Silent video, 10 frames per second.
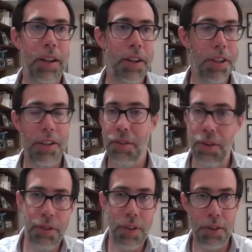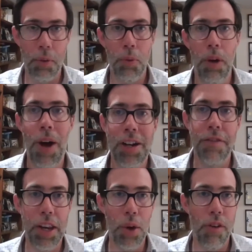and I watch a
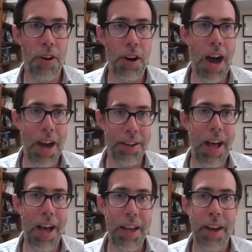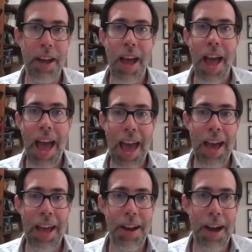video of her online.
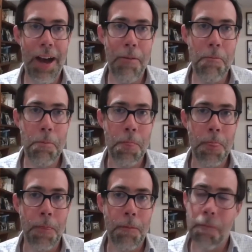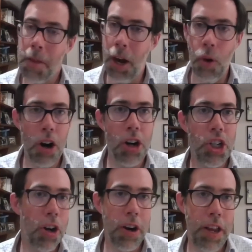And, her
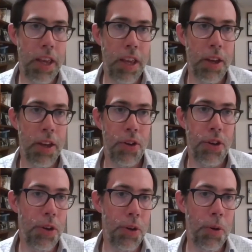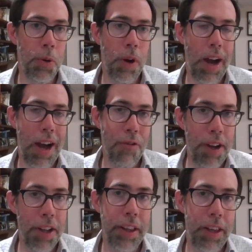journey to
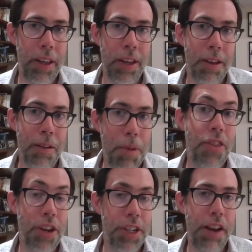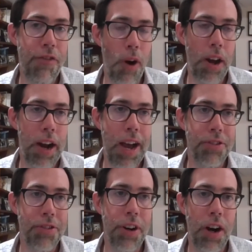really be the chief
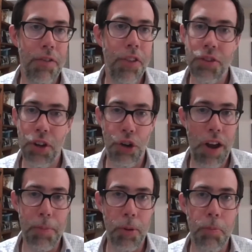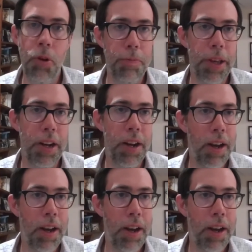organizer of this incredible movement